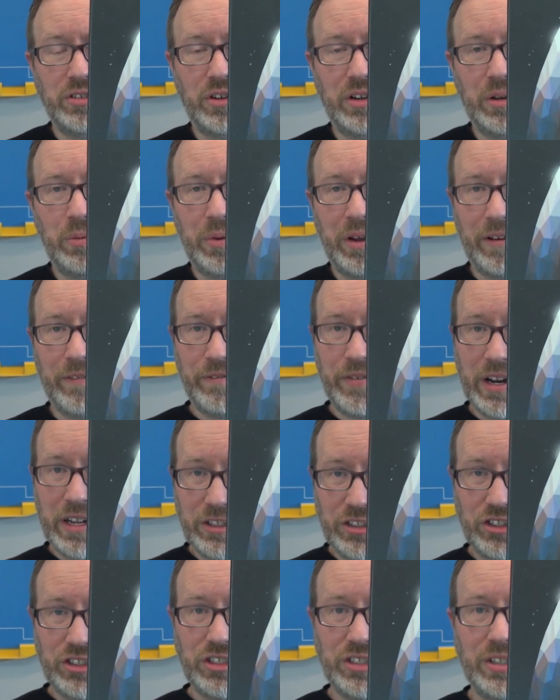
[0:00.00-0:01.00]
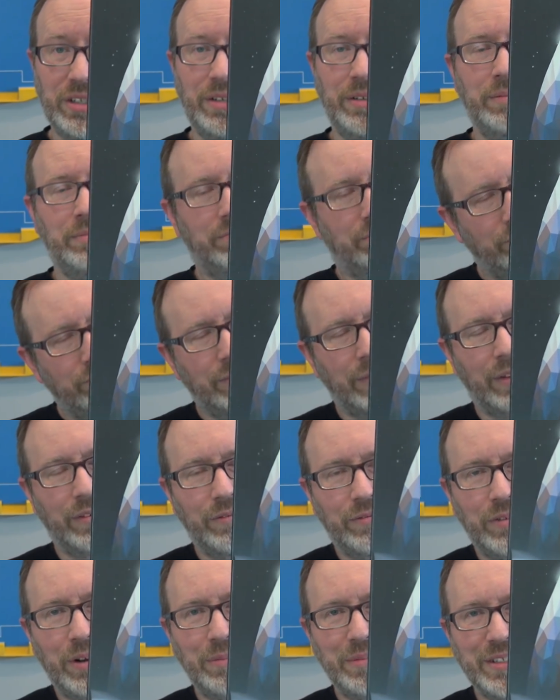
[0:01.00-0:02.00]
sorry, we are French,
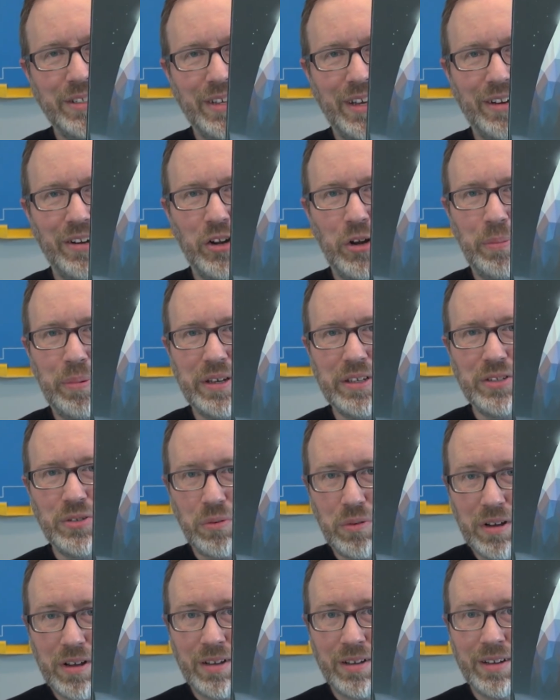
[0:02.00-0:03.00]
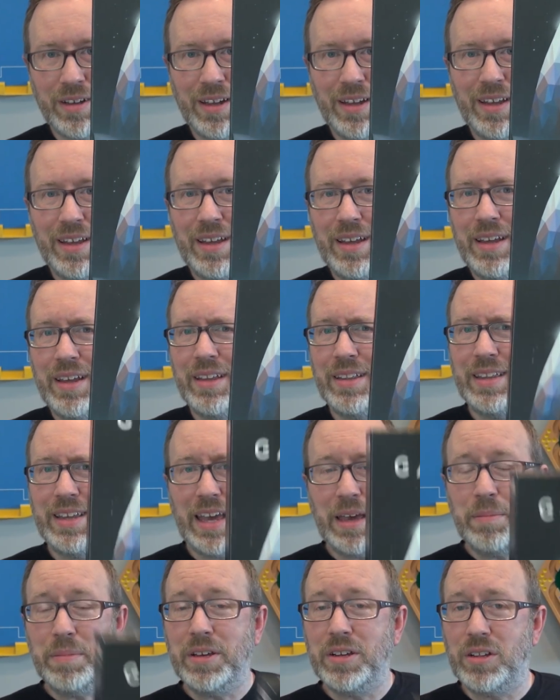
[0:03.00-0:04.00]
from designer Hope S. Hwang. The
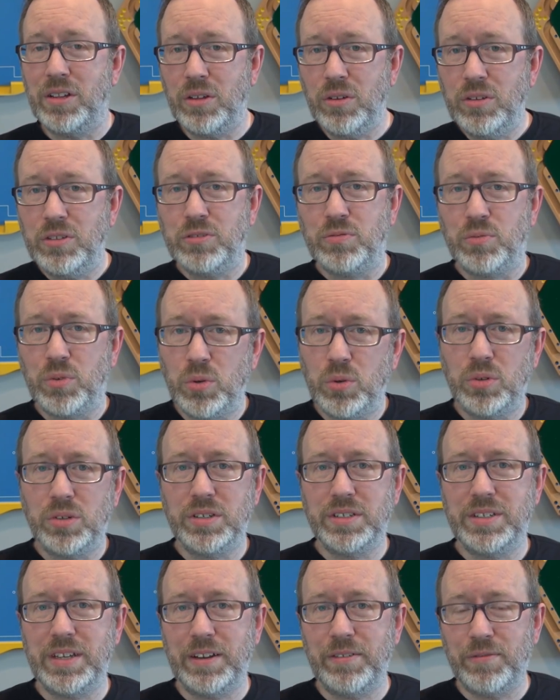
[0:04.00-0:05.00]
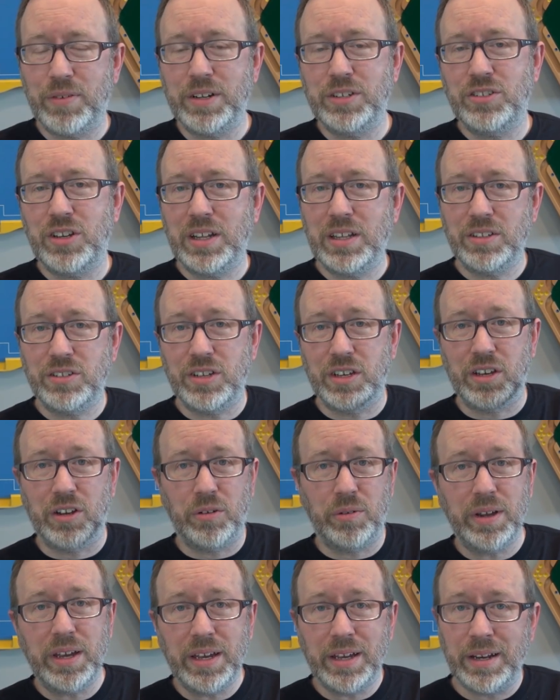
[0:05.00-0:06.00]
game includes rules in French, English, and
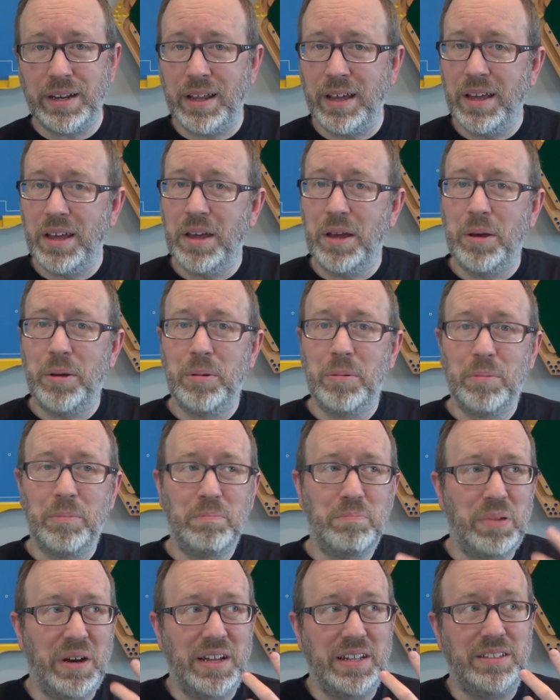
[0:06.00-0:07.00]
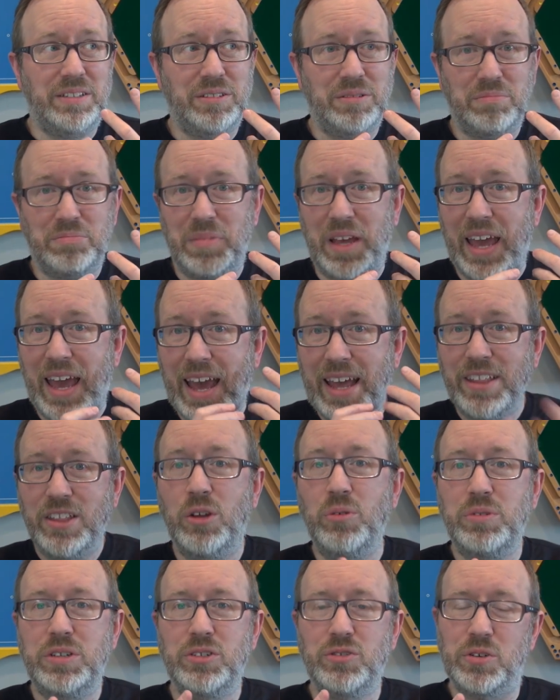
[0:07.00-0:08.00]
Korean, but it had
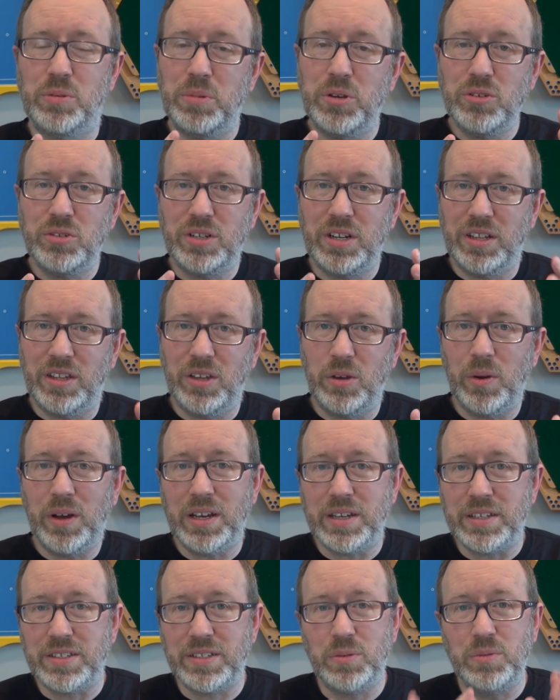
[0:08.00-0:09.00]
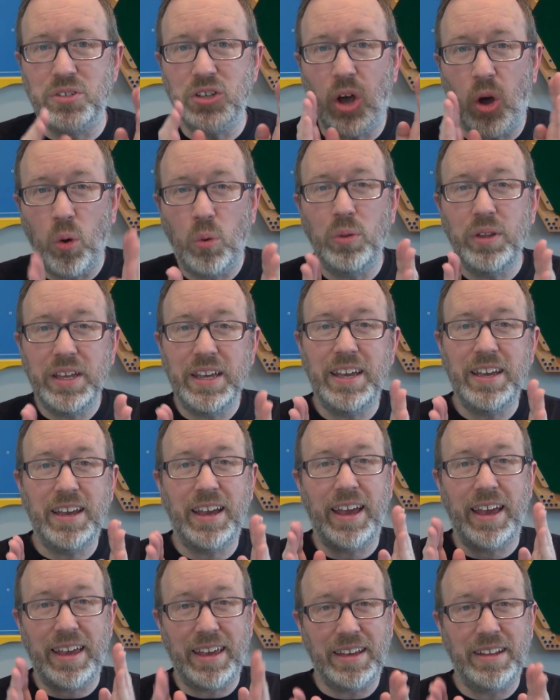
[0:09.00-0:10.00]
no distribution in the US. It was only
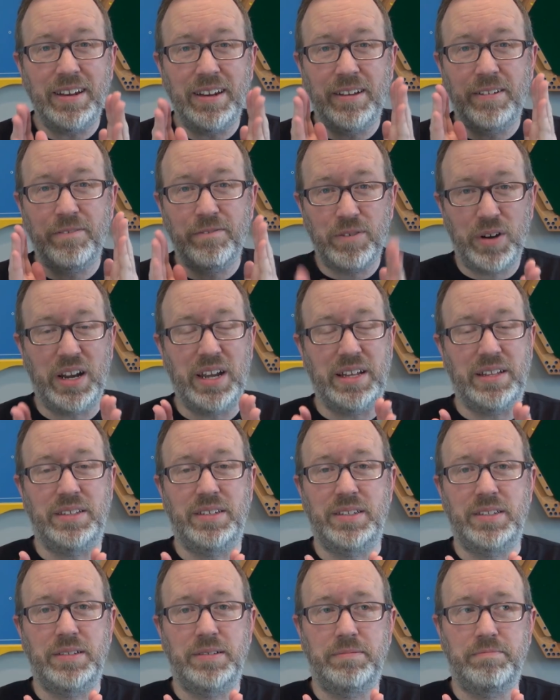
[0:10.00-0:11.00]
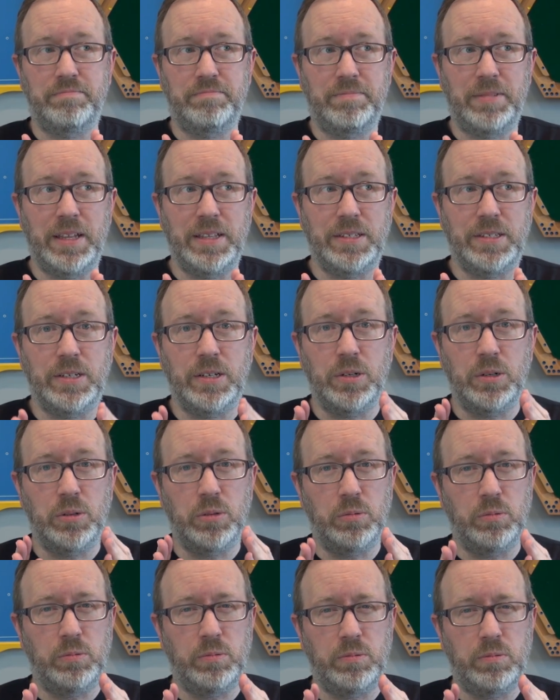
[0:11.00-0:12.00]
in France. And
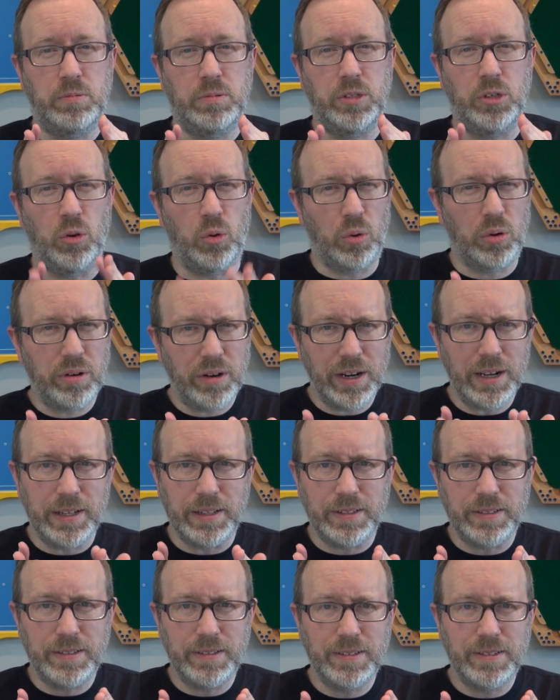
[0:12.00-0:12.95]
so, do you order it?